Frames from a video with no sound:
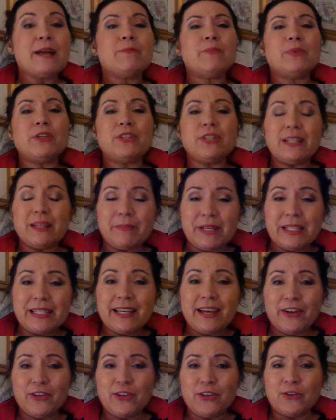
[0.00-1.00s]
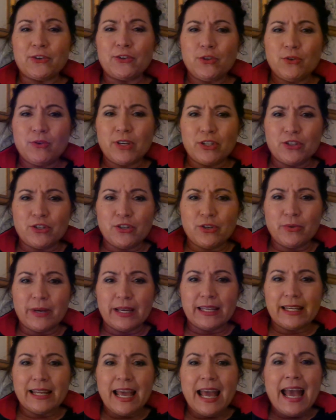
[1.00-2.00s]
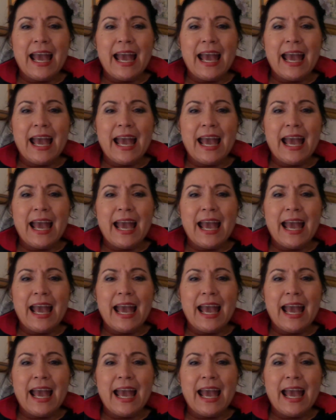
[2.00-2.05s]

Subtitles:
But let me tell you, you can do it.